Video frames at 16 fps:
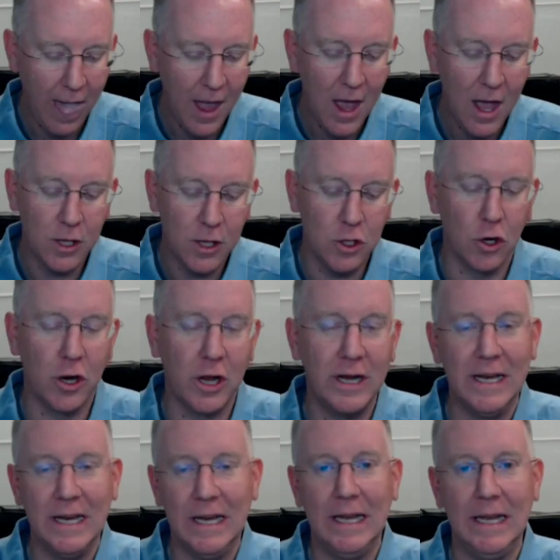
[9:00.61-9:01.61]
you're going
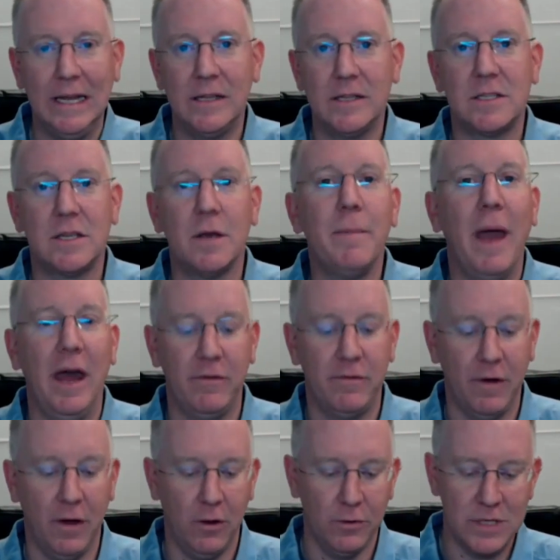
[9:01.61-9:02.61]
to need some
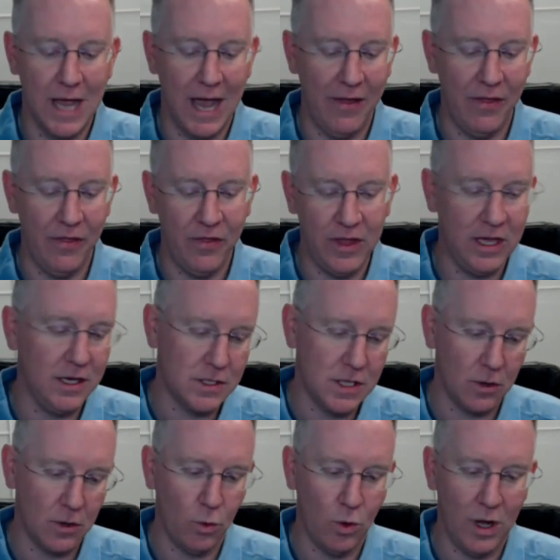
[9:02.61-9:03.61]
headphones and these
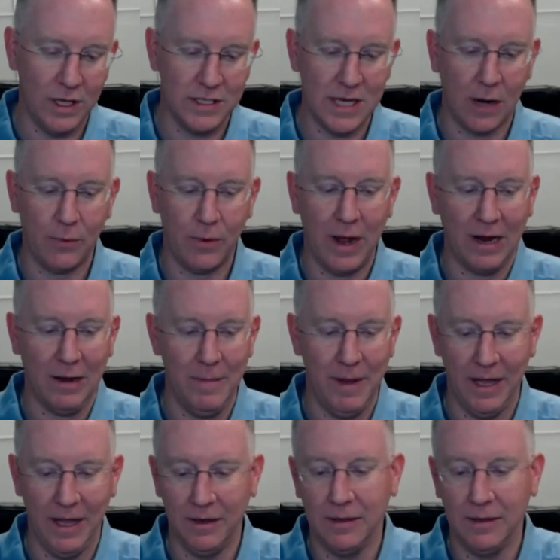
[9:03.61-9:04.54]
are the ones i recommend